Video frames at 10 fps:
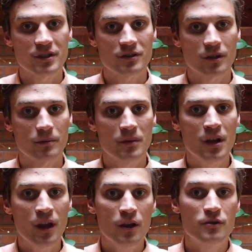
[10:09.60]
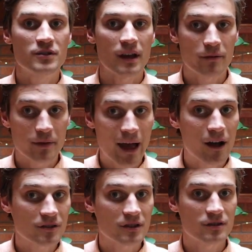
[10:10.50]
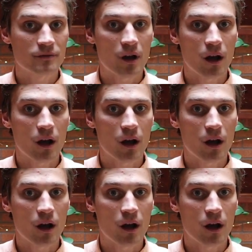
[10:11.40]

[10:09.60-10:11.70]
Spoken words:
system, you save thousands of